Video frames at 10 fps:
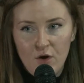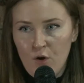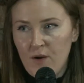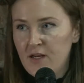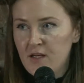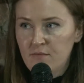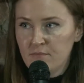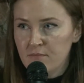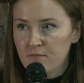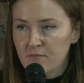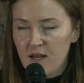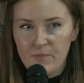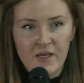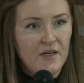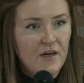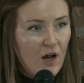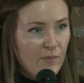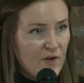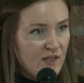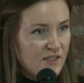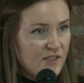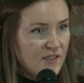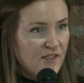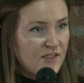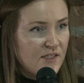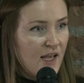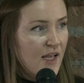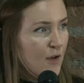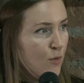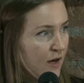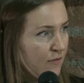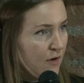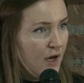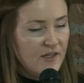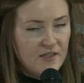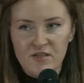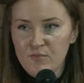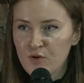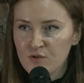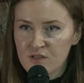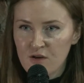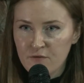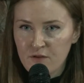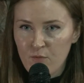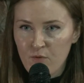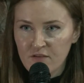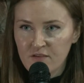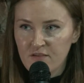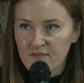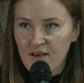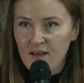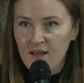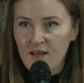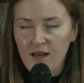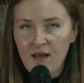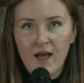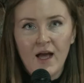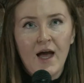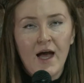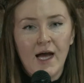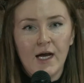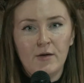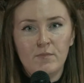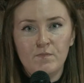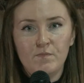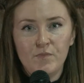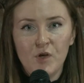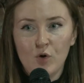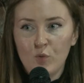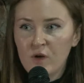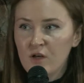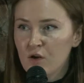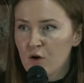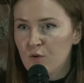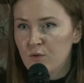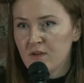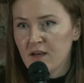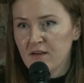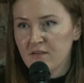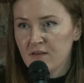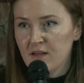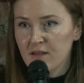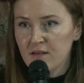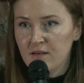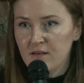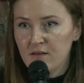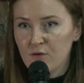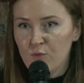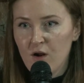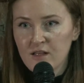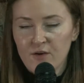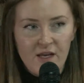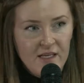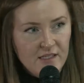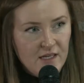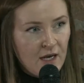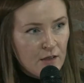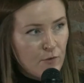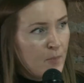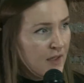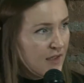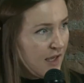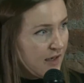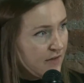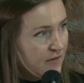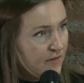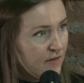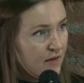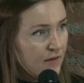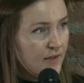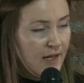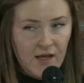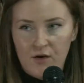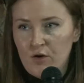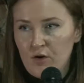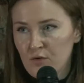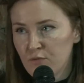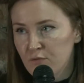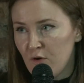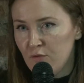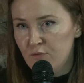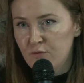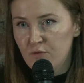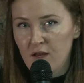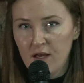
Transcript: go in and be anonymous and say whatever kind of taboo stuff they wanted to say. We know that, while there is a kind of a polite layer of